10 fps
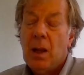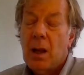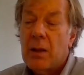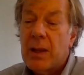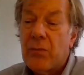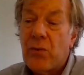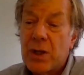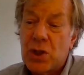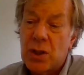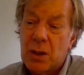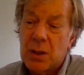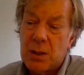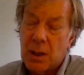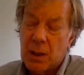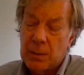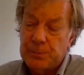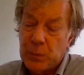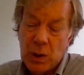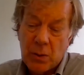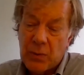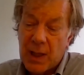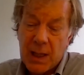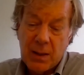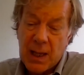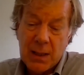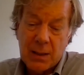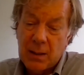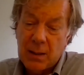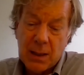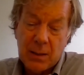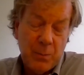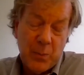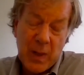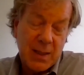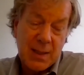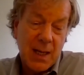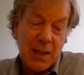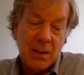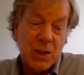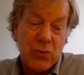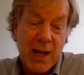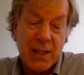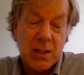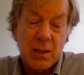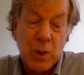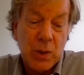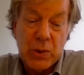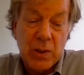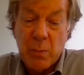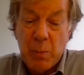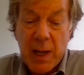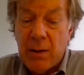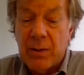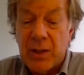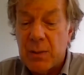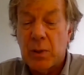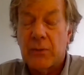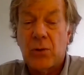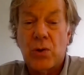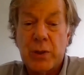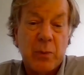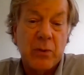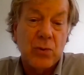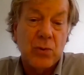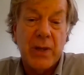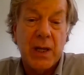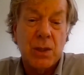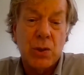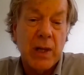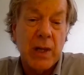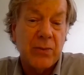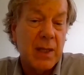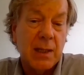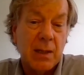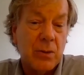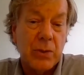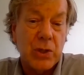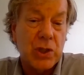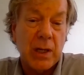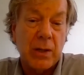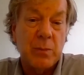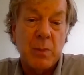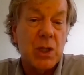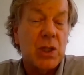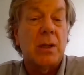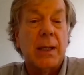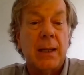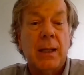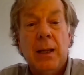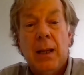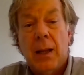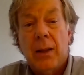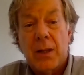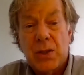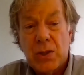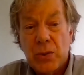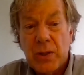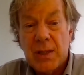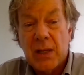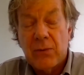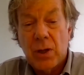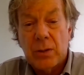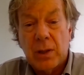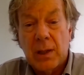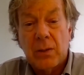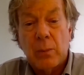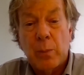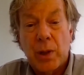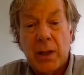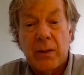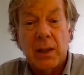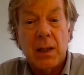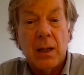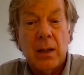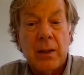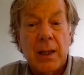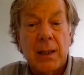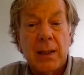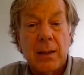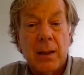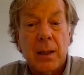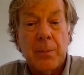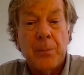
And then Richard, they send this ransom note to the parents, but of course, before they do that, they kill the child immediately. As soon as they've got the little boy in the car, they kill him.